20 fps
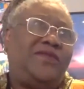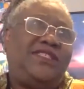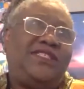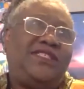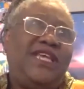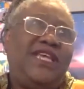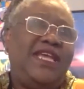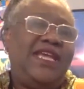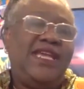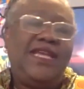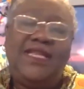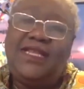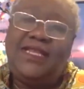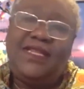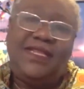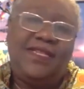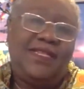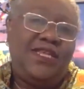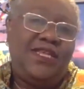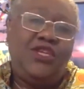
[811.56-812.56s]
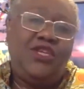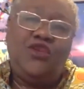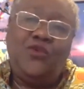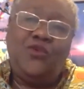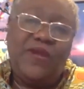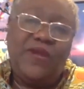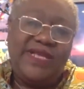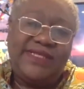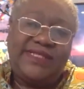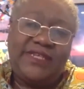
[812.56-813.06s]
say, the
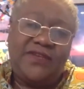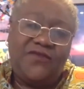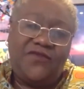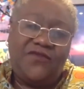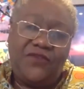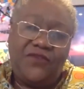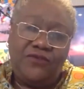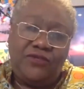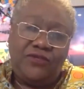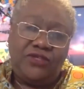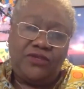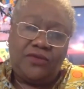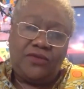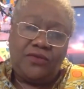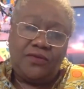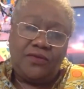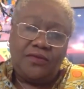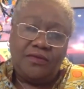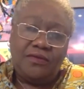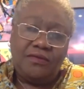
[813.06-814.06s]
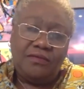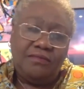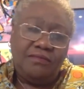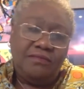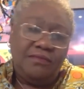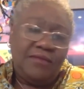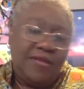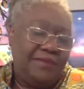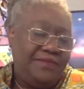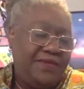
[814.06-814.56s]
US in future?
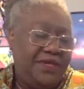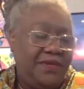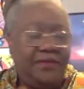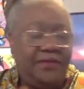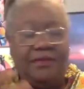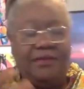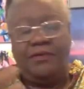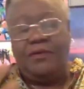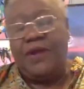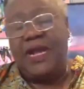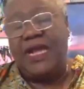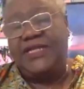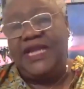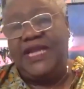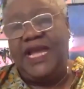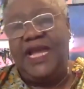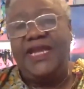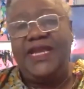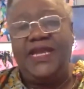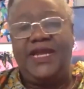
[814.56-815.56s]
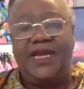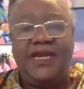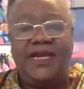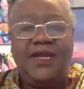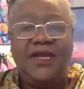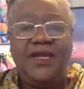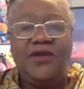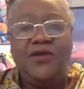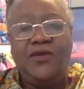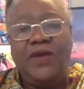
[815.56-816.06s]
I mean, or China,
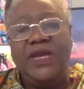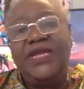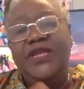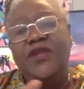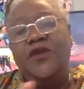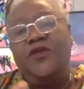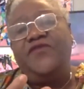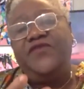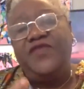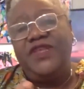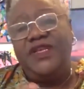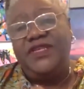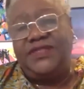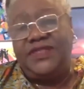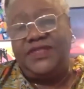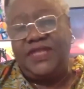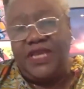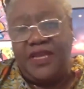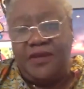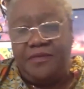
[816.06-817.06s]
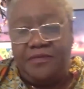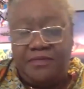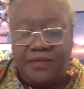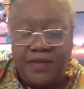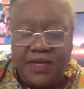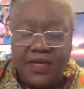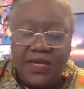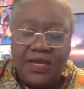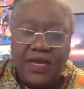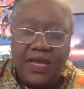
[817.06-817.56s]
or any of these
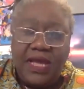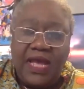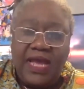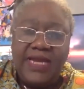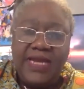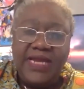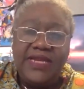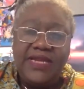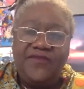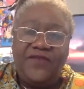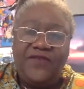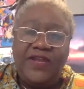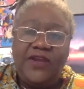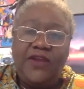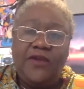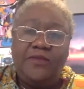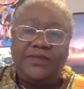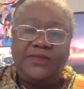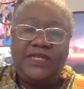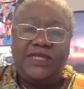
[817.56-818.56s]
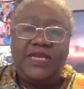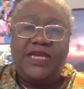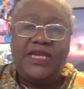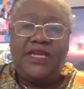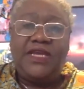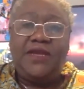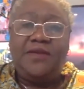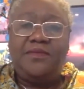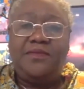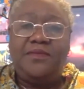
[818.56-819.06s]
highly developed
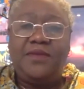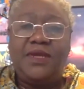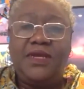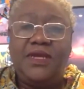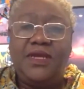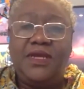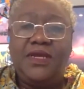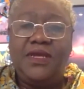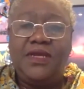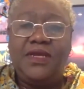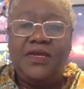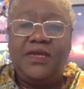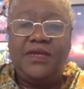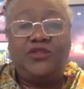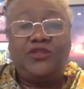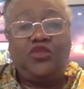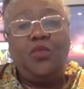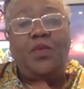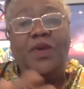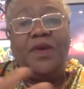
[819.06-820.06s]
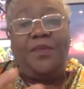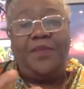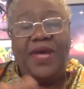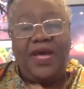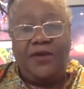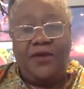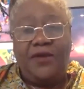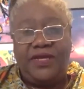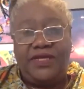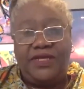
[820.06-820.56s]

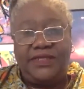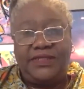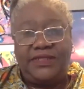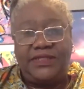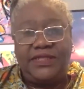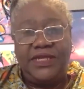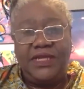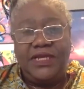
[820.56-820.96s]
superpowers